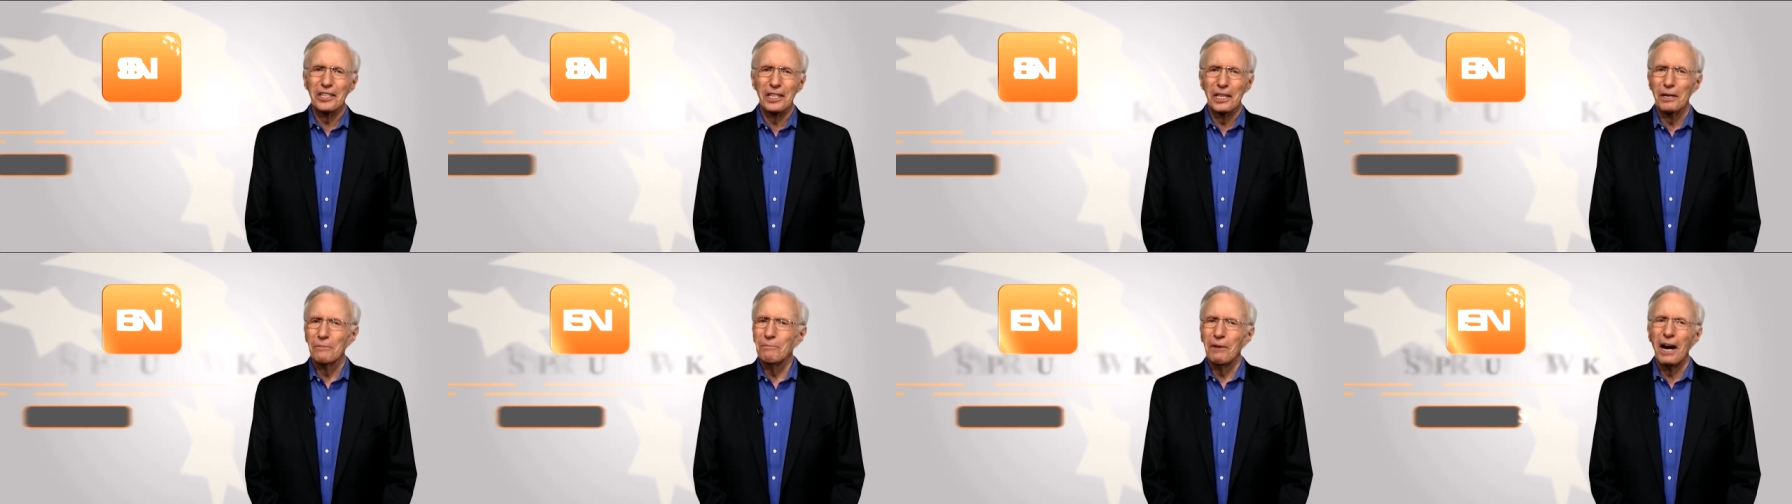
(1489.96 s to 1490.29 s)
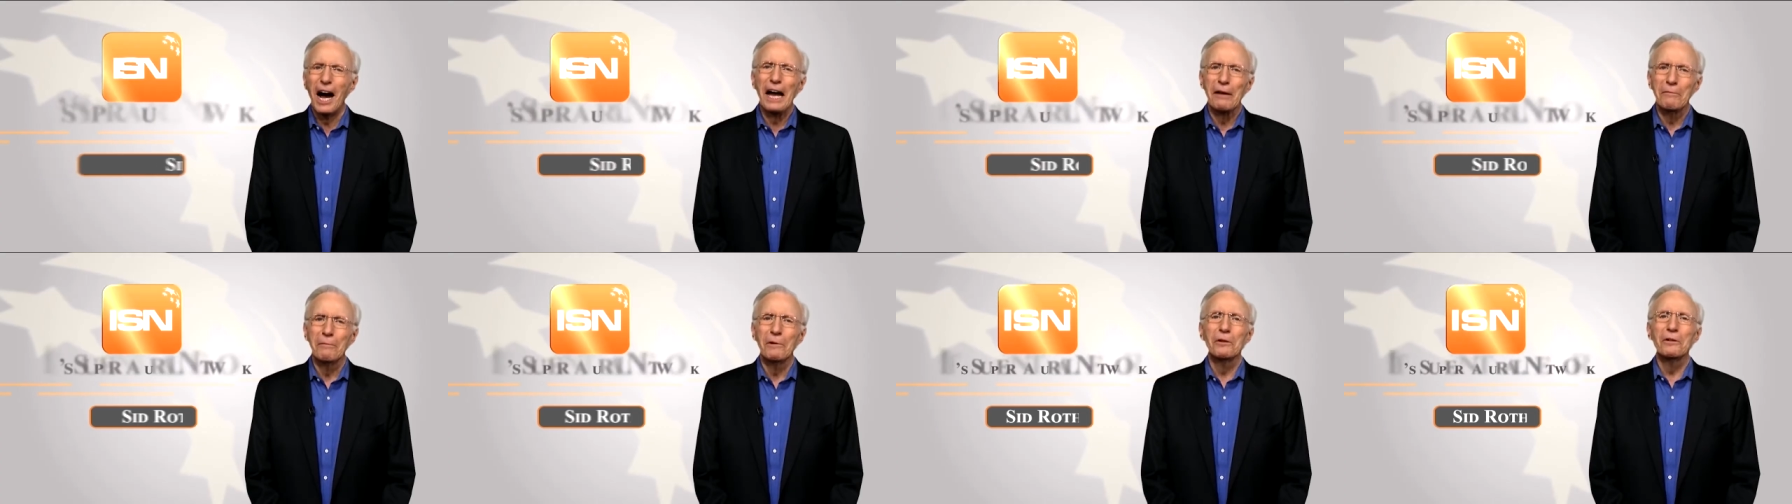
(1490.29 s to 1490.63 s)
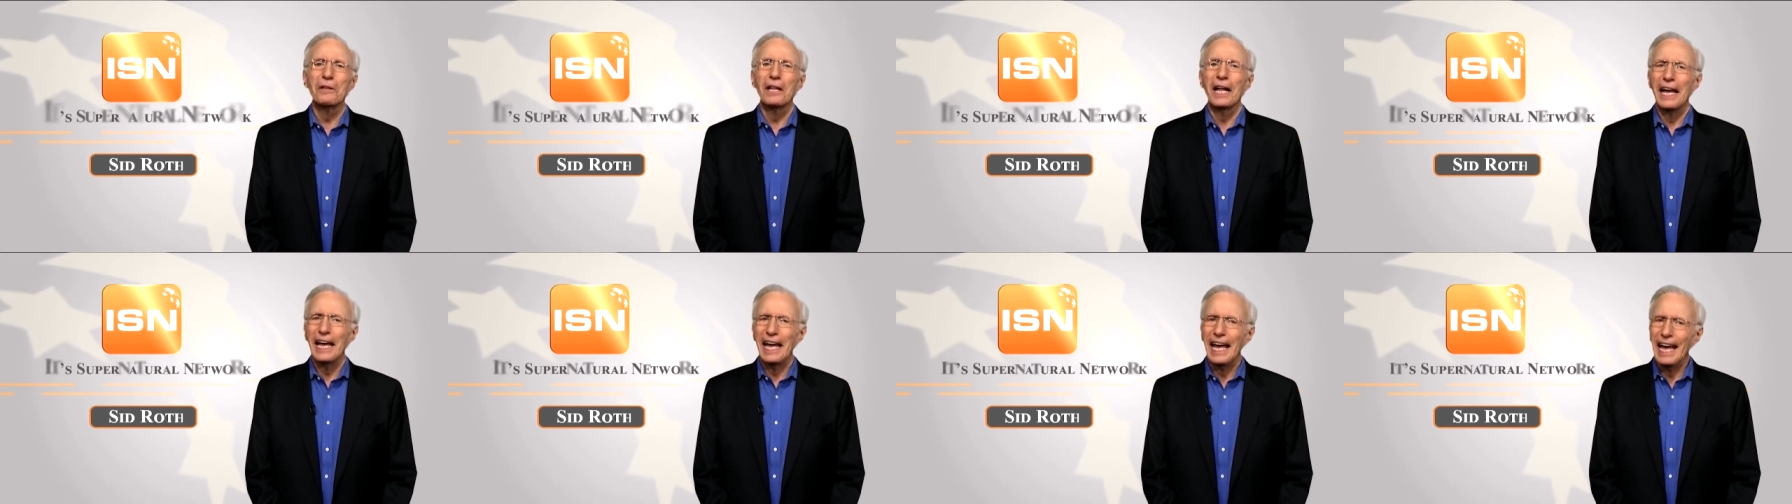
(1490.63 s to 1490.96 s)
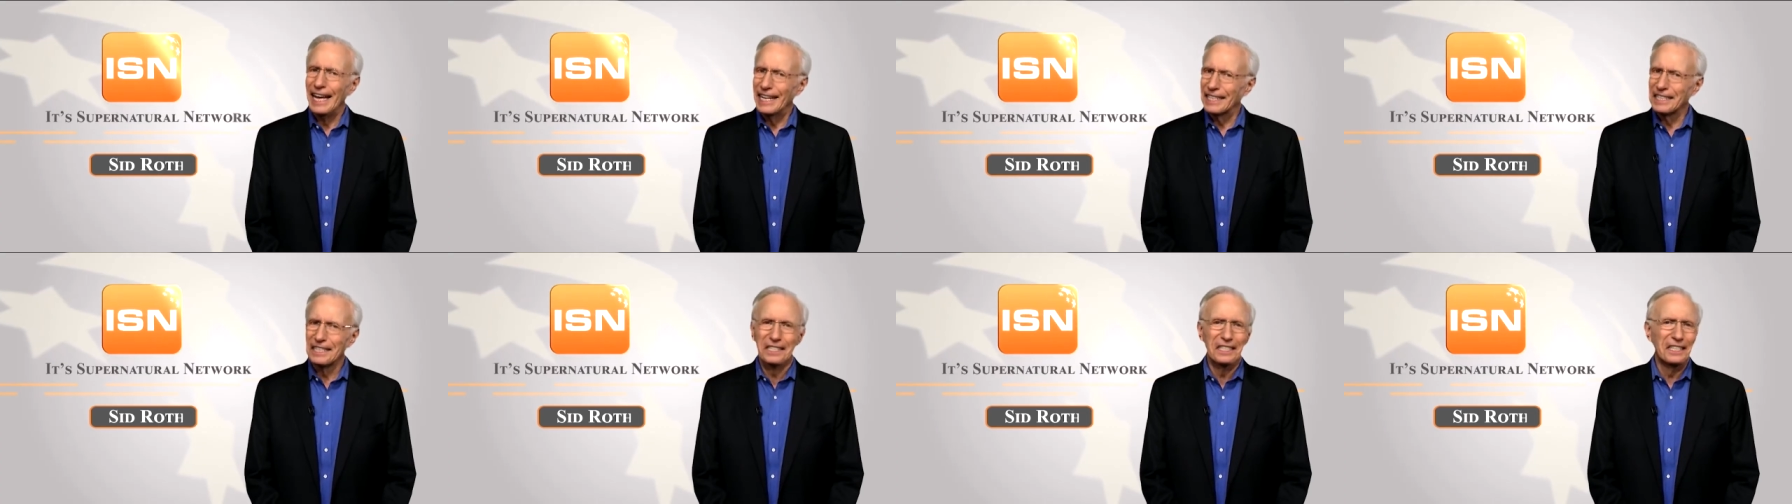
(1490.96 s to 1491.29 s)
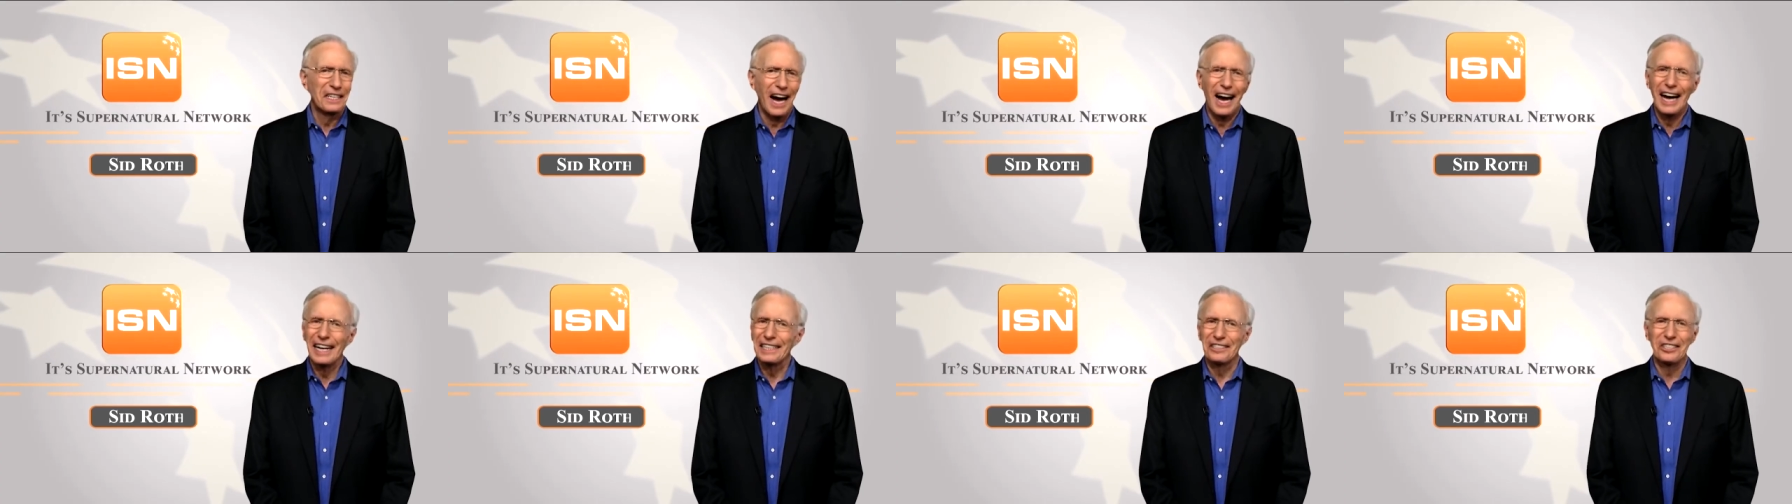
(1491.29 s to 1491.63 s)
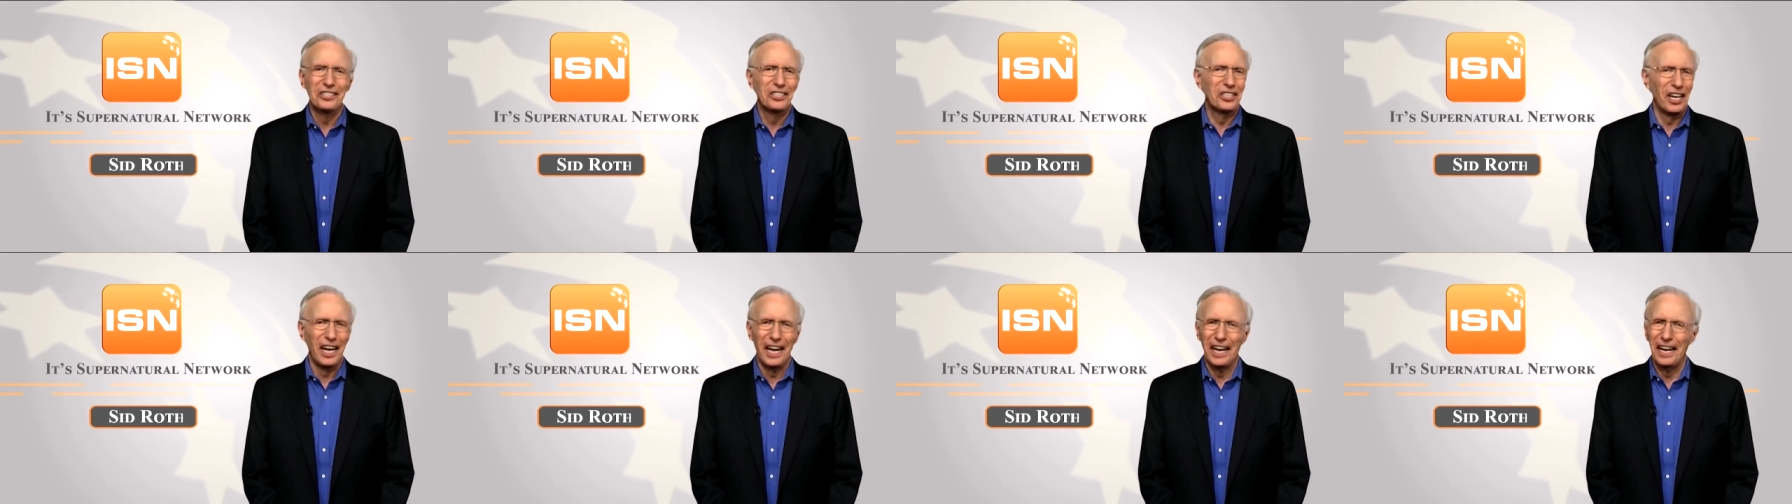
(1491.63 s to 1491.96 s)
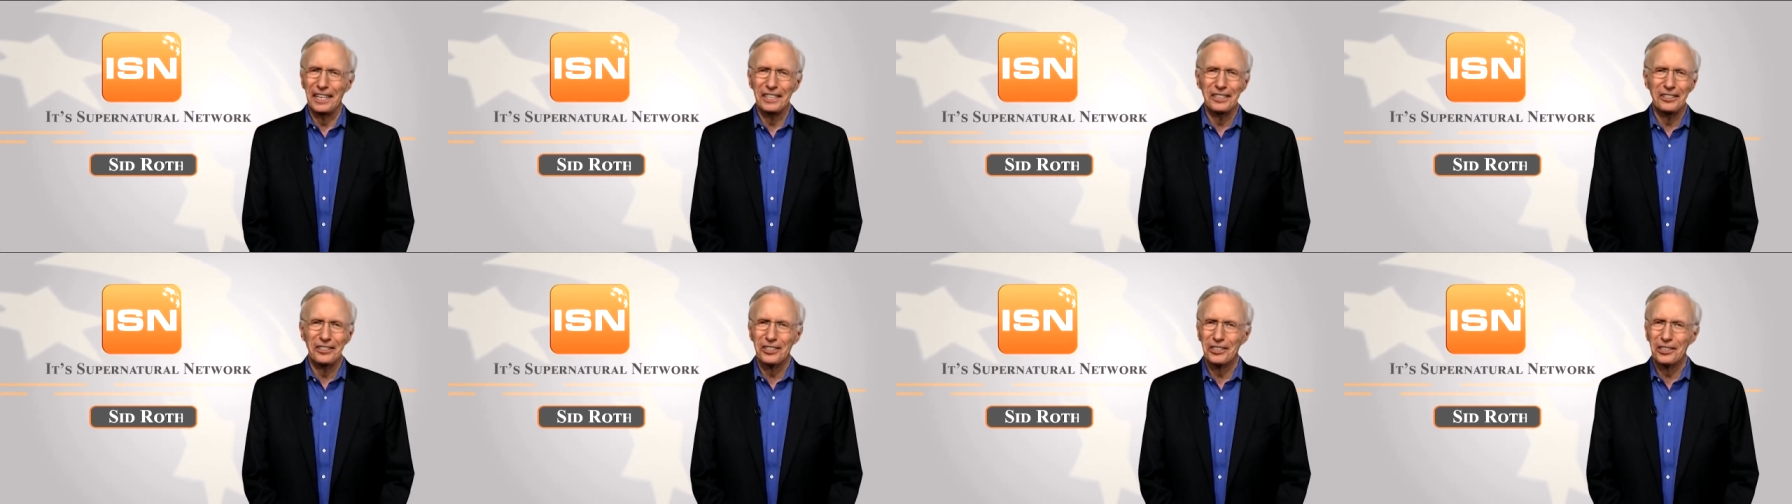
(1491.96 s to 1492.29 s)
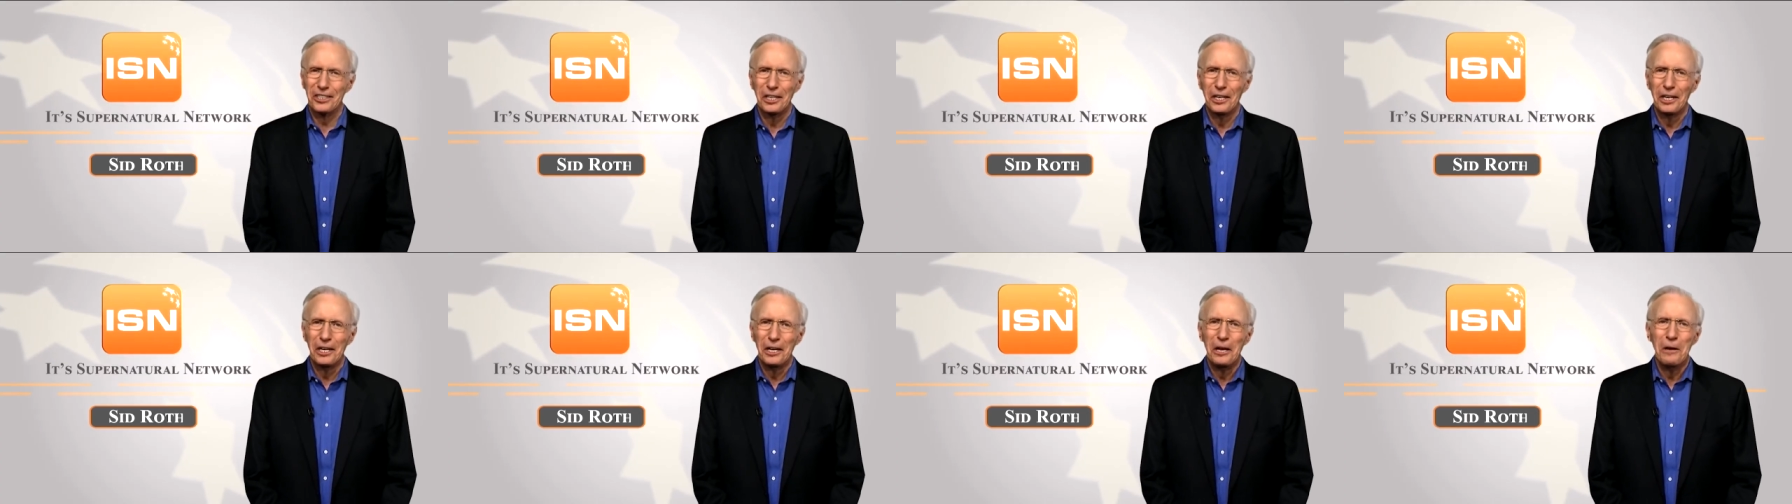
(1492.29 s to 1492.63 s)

of the Bible has not changed,